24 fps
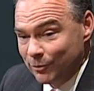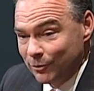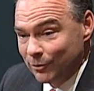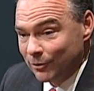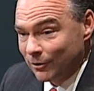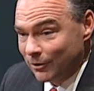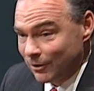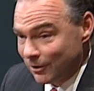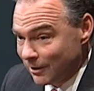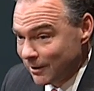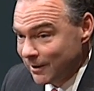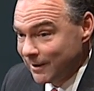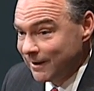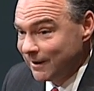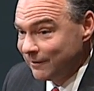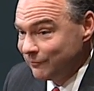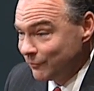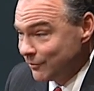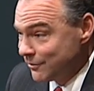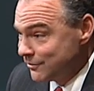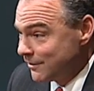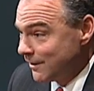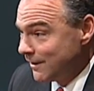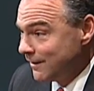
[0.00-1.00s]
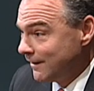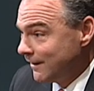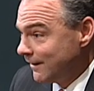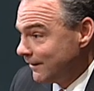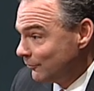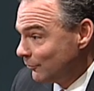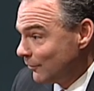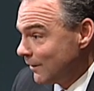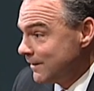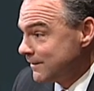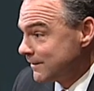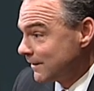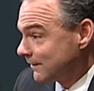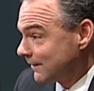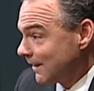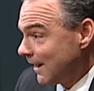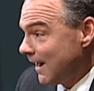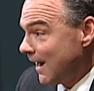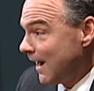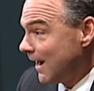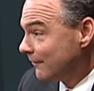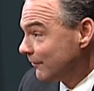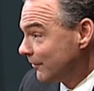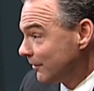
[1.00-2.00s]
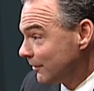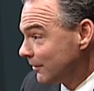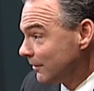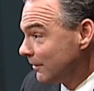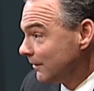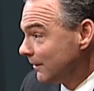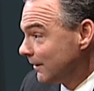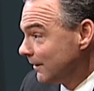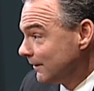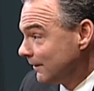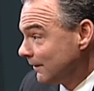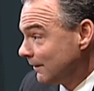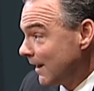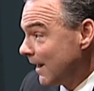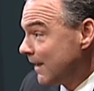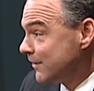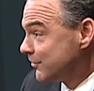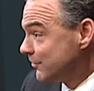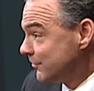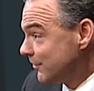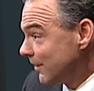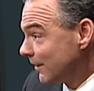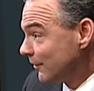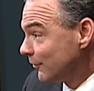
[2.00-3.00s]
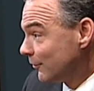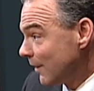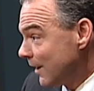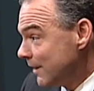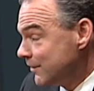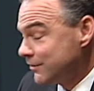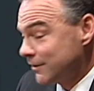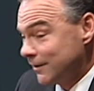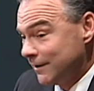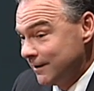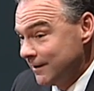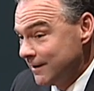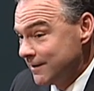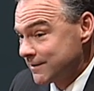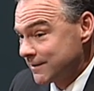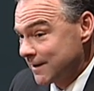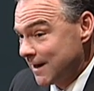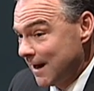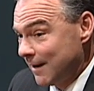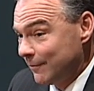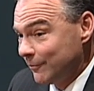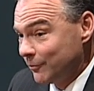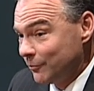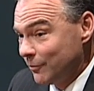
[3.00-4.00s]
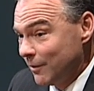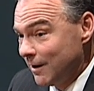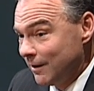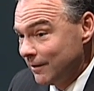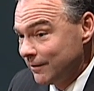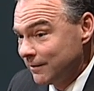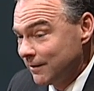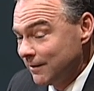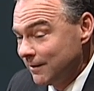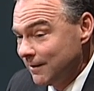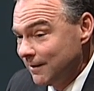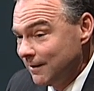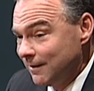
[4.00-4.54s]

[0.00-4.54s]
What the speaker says: who are hurting in Virginia in ways that they haven't hurt in the last generation in this Commonwealth.